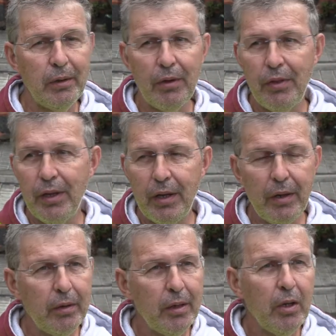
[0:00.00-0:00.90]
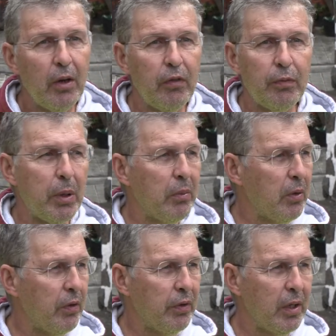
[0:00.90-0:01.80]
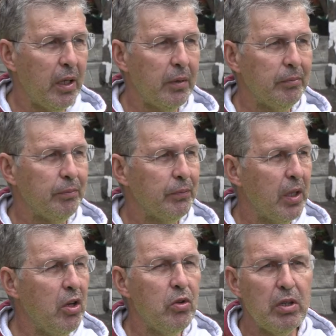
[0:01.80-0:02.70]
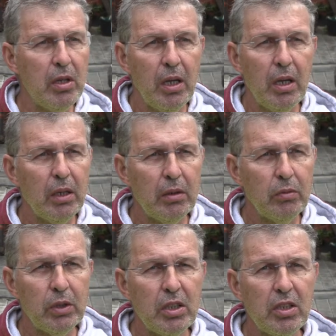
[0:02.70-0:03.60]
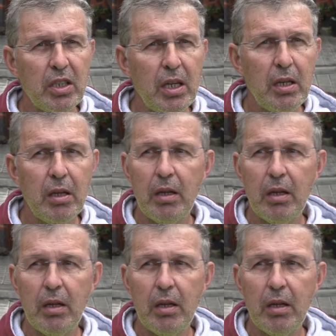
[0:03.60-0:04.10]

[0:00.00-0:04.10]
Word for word: of the of problem of uh, in uh, what to say